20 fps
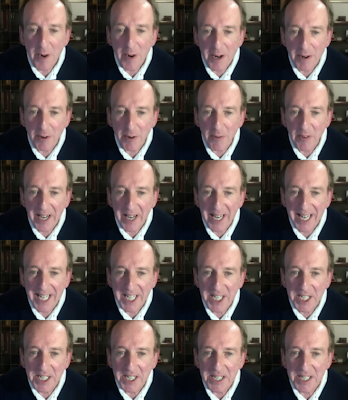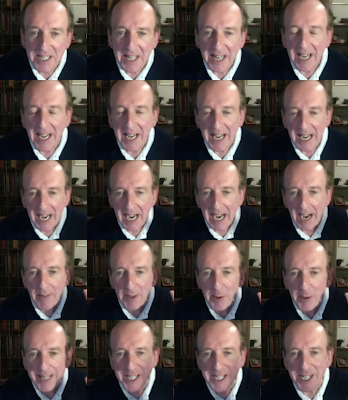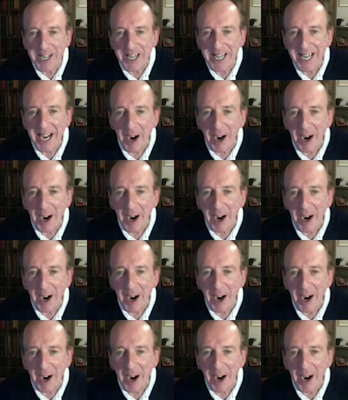We're all finished. Have a quick journey